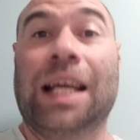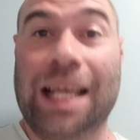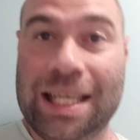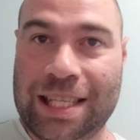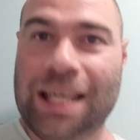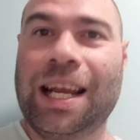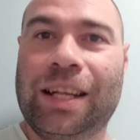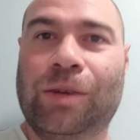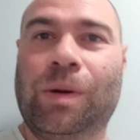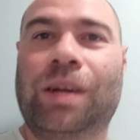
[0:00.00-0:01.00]
is
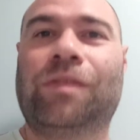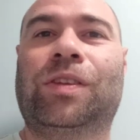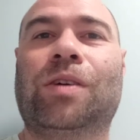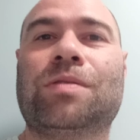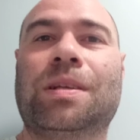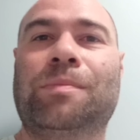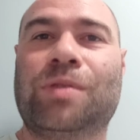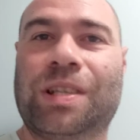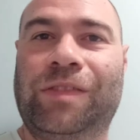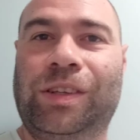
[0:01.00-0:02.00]
another one of those uh,
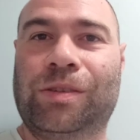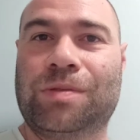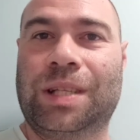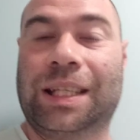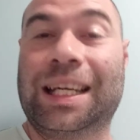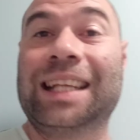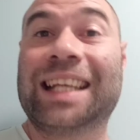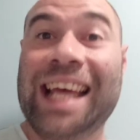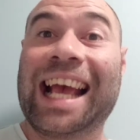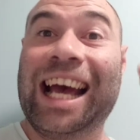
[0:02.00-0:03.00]
music videos with the trend
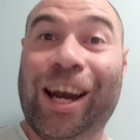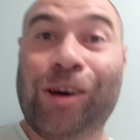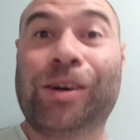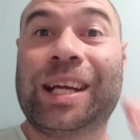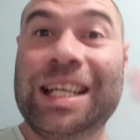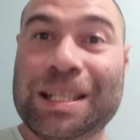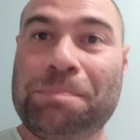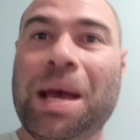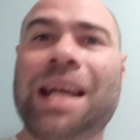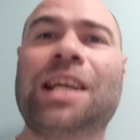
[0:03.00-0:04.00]
Que Calor in
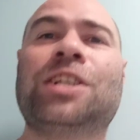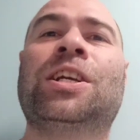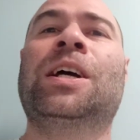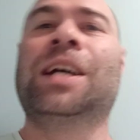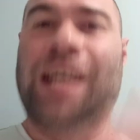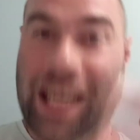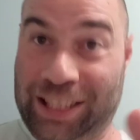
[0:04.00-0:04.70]
Spanish, I